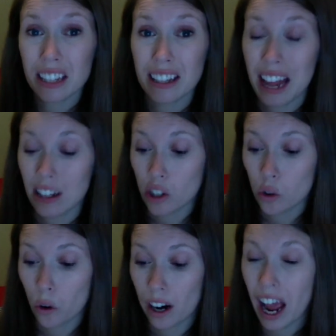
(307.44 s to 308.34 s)
in that
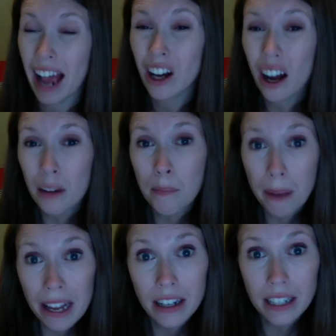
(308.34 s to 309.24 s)
story, I got a
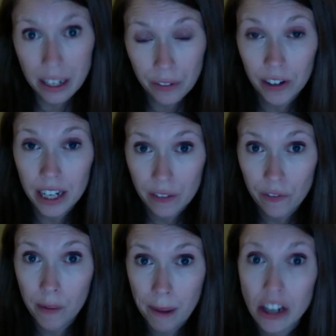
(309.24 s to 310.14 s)
bit different
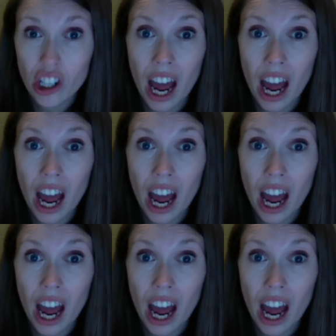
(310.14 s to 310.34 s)
information.